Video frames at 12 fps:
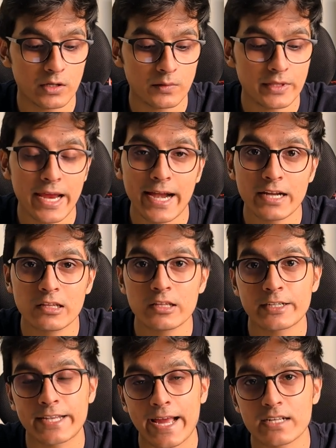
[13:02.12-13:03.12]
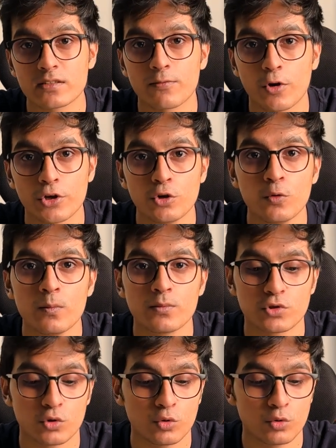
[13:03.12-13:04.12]
They handle the tax for you,
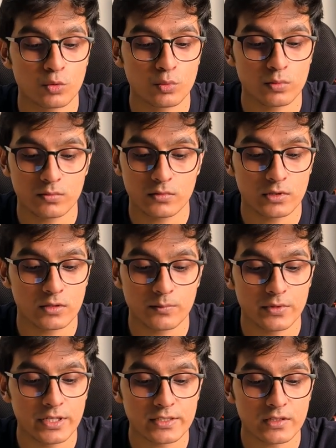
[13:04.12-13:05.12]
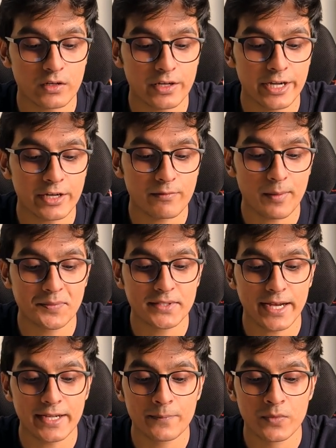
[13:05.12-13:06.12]
so it's a great
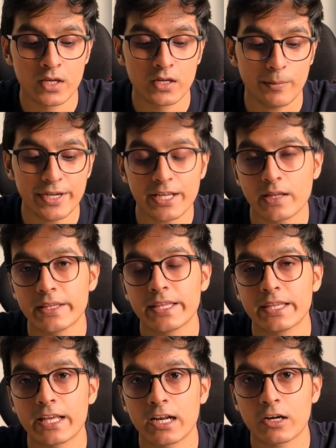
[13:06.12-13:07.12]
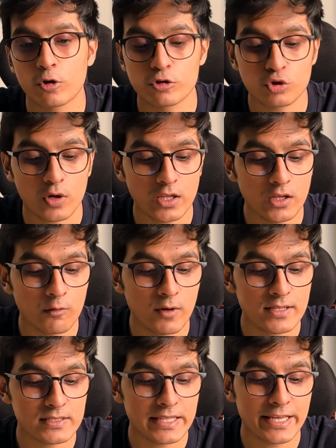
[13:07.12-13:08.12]
website. But yeah, then there are also other
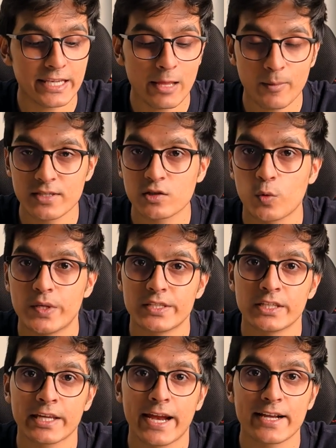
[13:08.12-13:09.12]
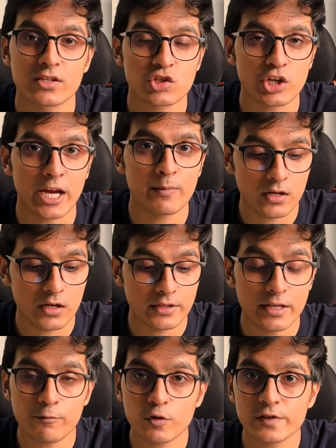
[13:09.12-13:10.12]
ones like Lemon Squeezy and Stripe.
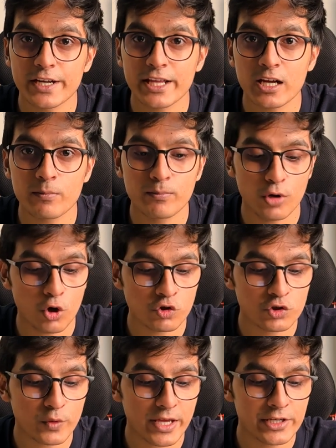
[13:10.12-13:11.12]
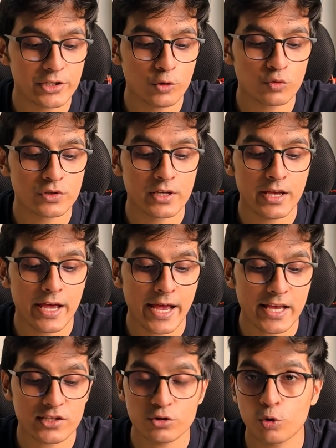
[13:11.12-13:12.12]
Then for setting up blocks, you can use
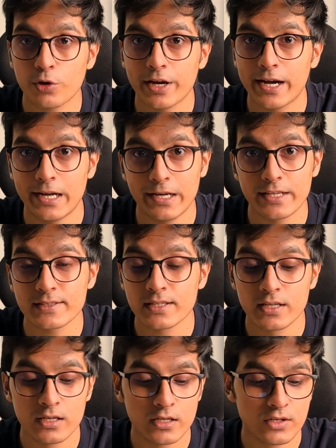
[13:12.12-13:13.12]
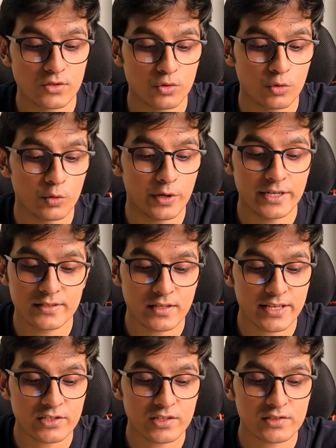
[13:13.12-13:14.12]
Hashnode Headless. So it's an
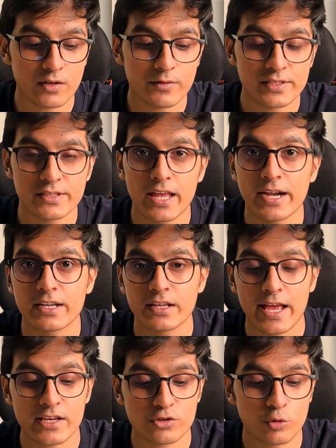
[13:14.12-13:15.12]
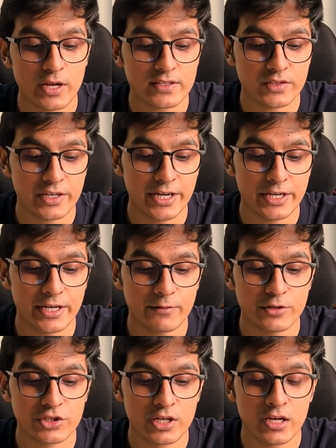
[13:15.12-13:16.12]
extra service that Hashnode has created,
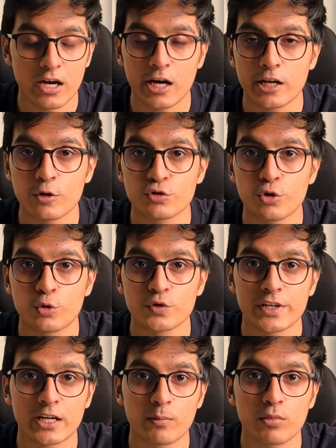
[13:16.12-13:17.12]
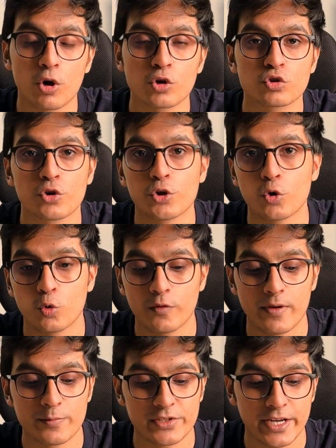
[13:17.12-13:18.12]
which allows you to set up blocks on your own
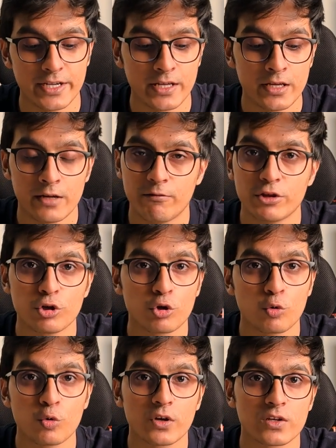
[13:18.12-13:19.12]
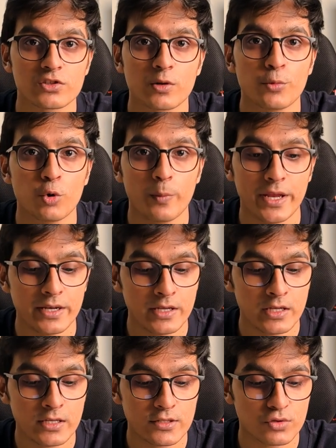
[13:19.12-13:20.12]
website with your own custom domain.
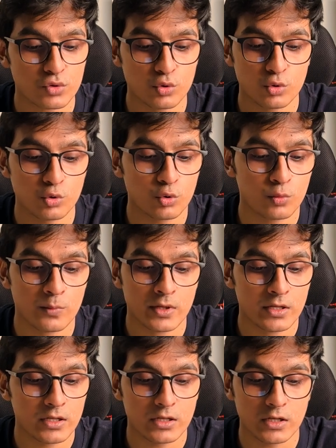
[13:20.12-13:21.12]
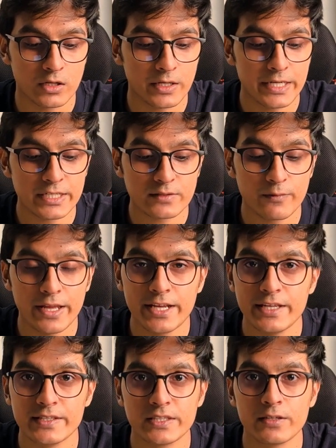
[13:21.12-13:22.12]
So it's very
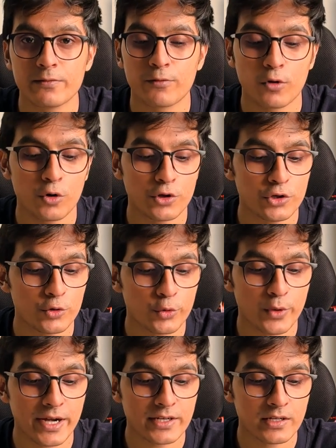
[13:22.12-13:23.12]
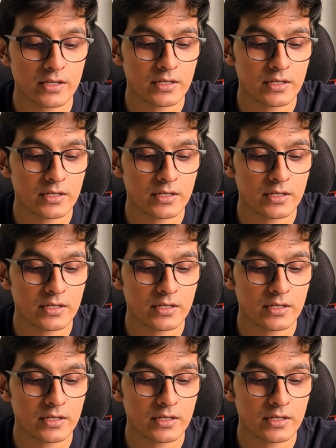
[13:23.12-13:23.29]
easy for you to get